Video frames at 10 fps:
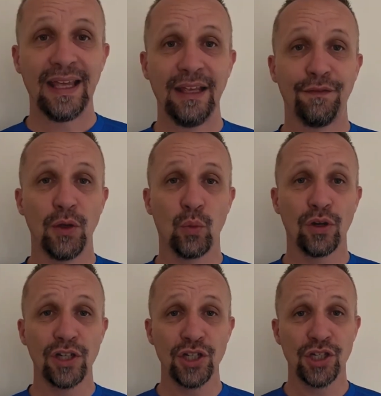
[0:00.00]
if you
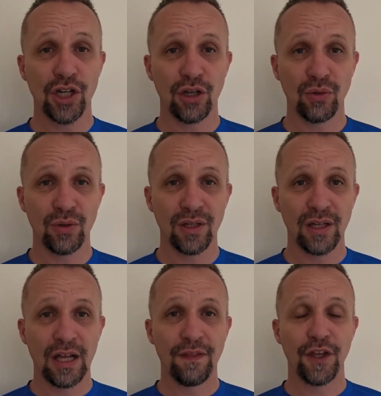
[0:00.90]
want a shoe
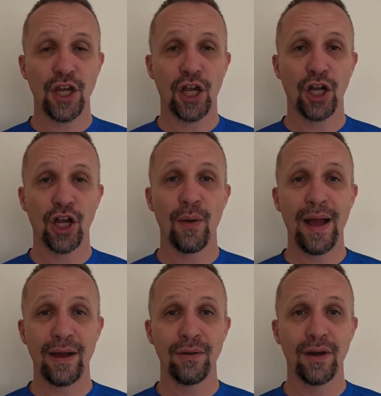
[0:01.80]
that you can go
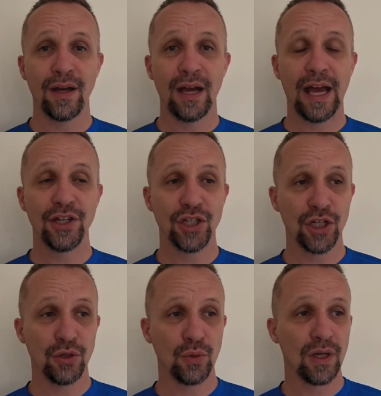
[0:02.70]
out and
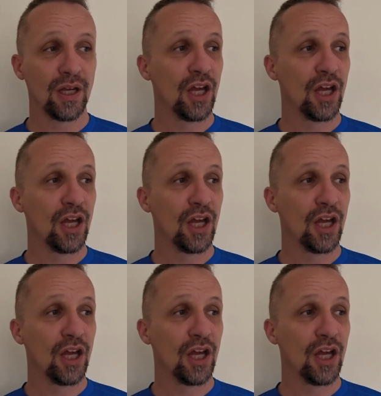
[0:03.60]
do